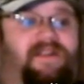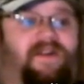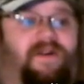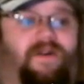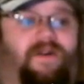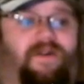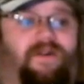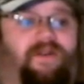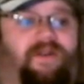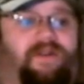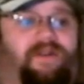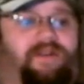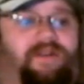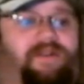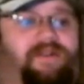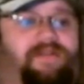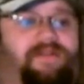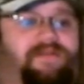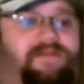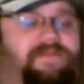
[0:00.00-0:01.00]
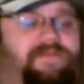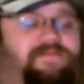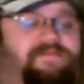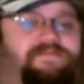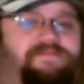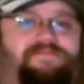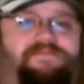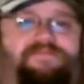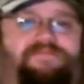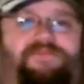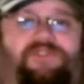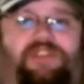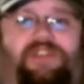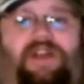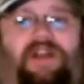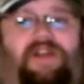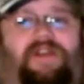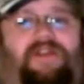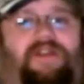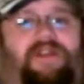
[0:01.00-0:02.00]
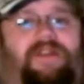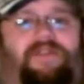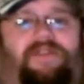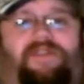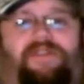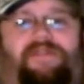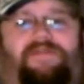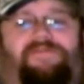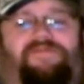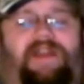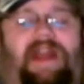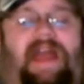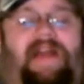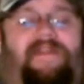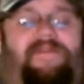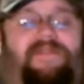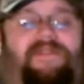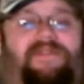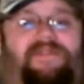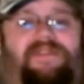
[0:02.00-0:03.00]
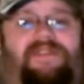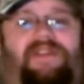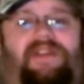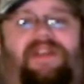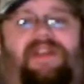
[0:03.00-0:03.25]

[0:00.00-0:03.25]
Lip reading: or Chikara or whatever.